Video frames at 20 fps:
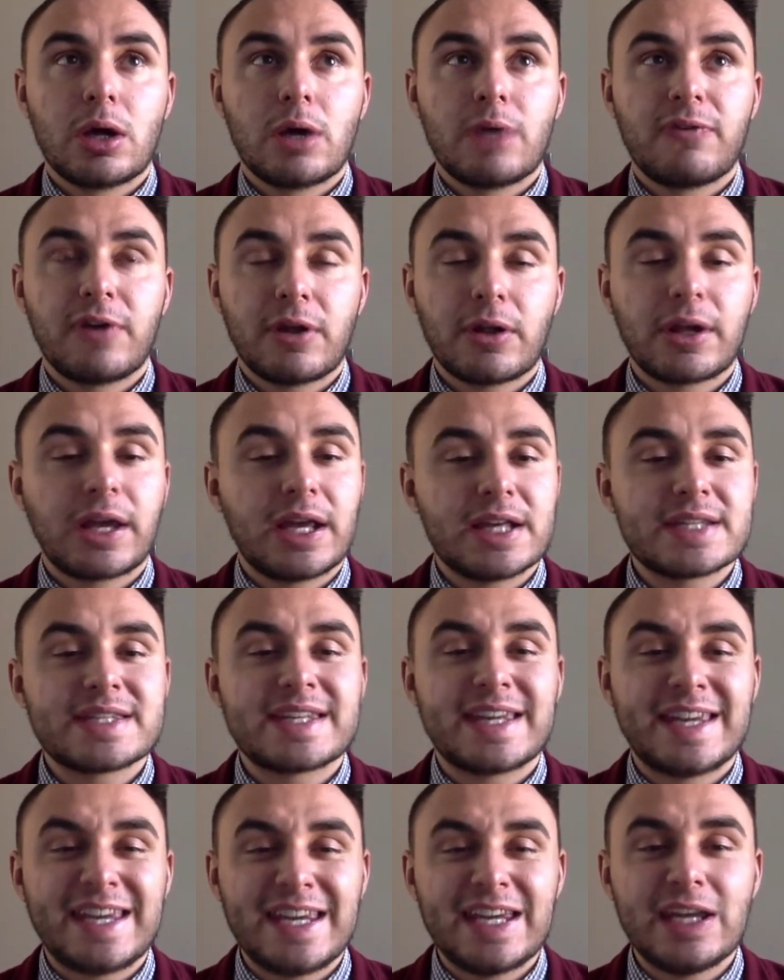feeling is
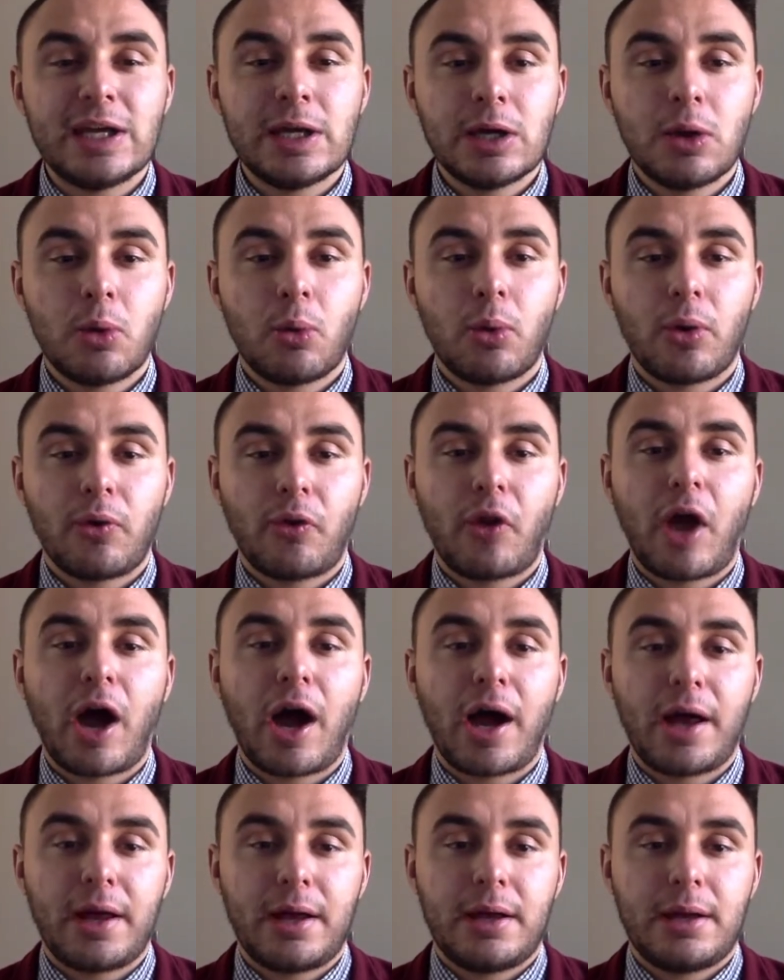he will
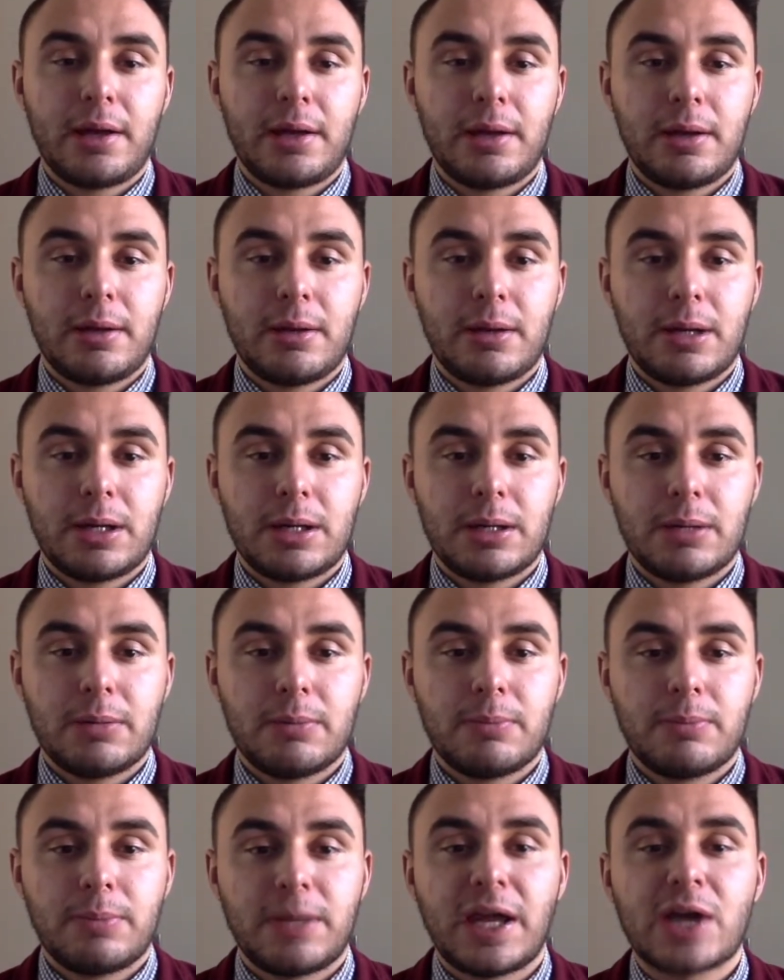not
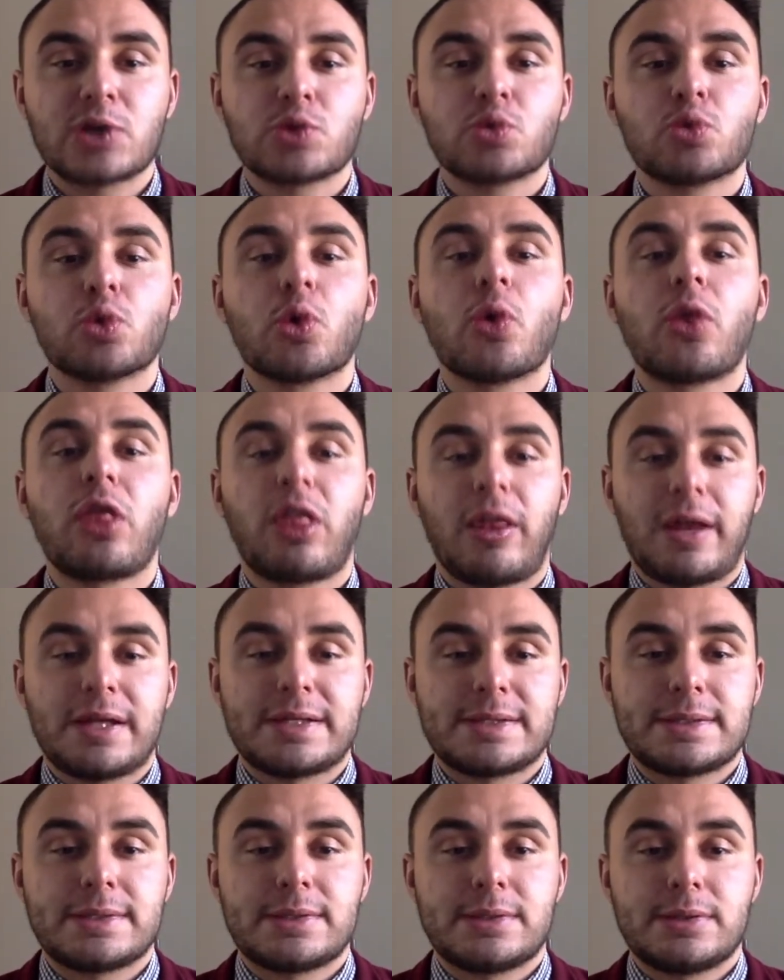be as
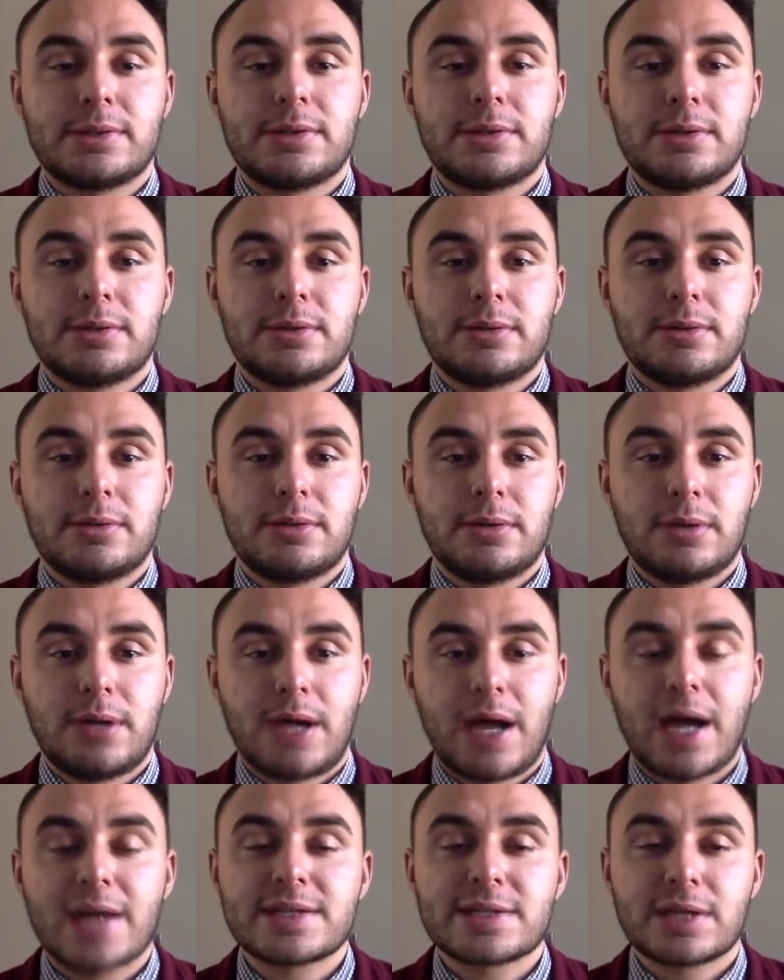ruthless
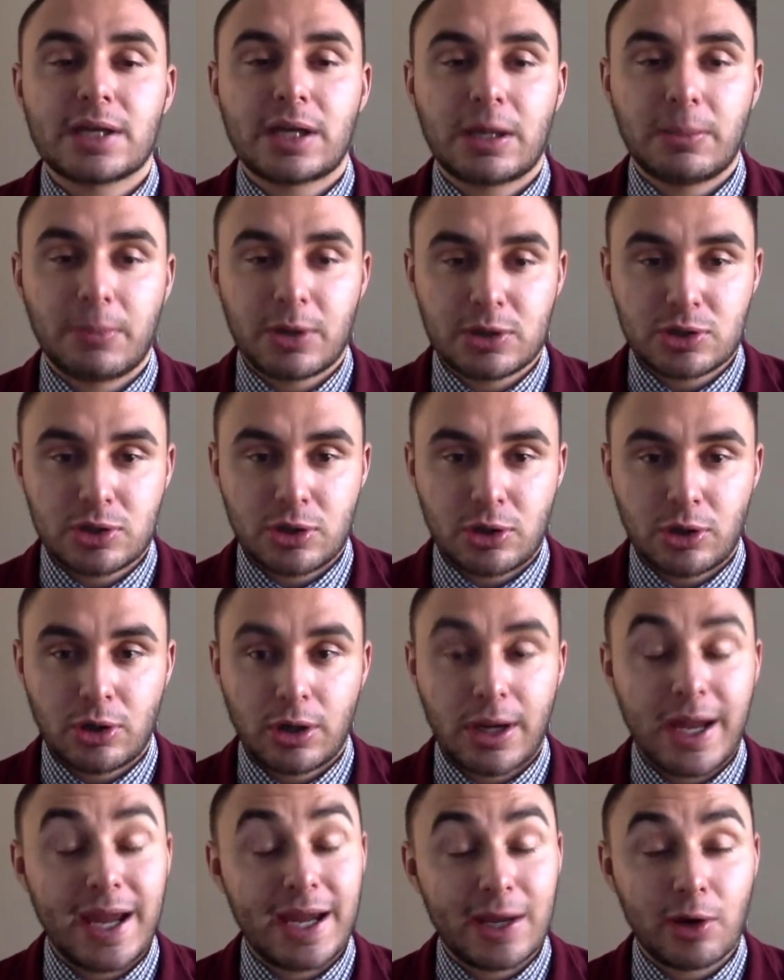as a commissioner
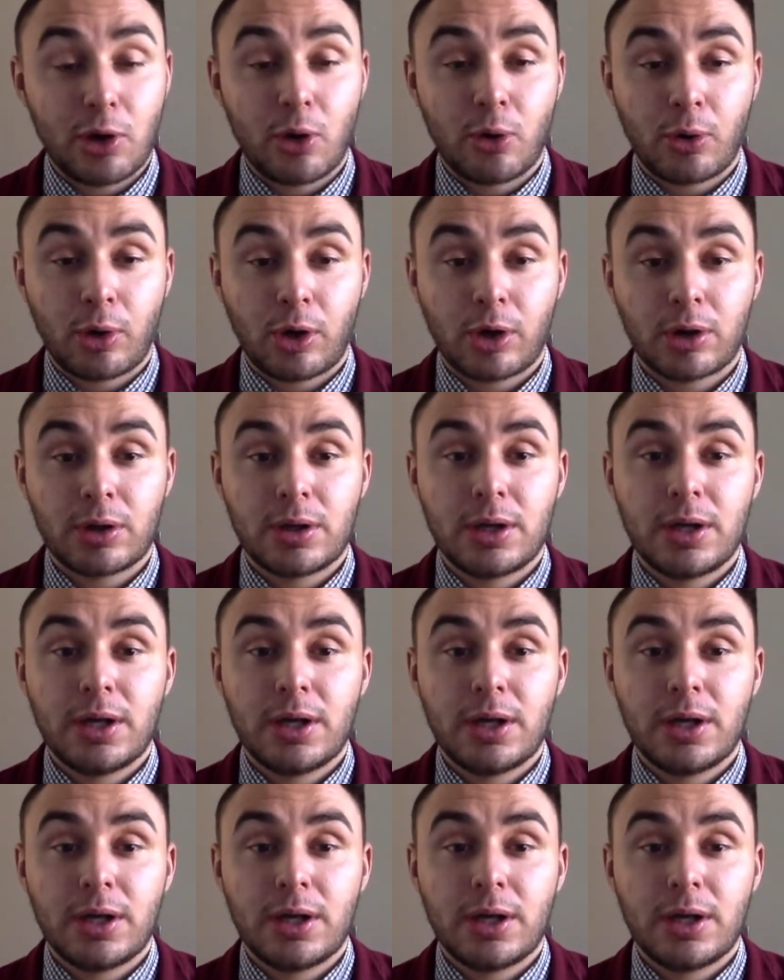and owner.